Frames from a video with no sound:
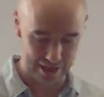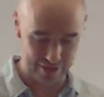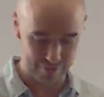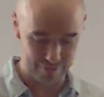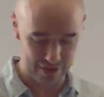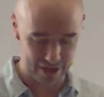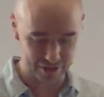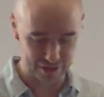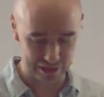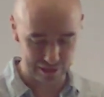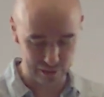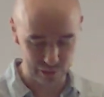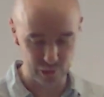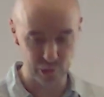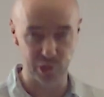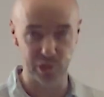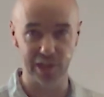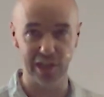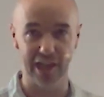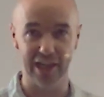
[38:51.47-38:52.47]
In fact, the
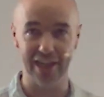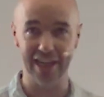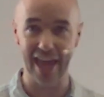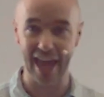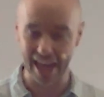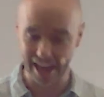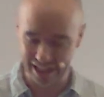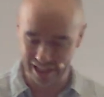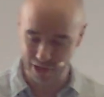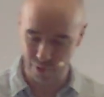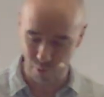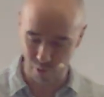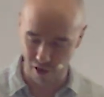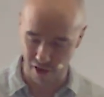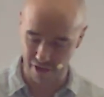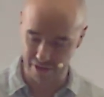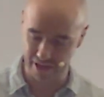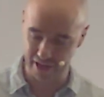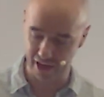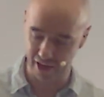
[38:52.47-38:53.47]
Lord, like any
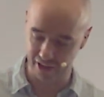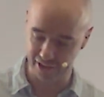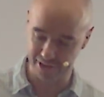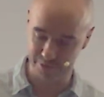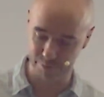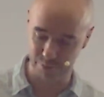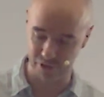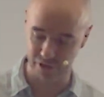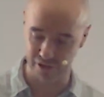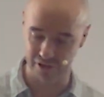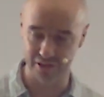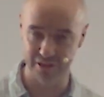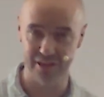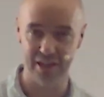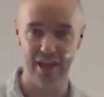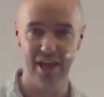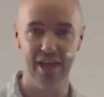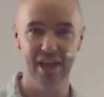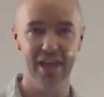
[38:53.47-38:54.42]
worthy husband,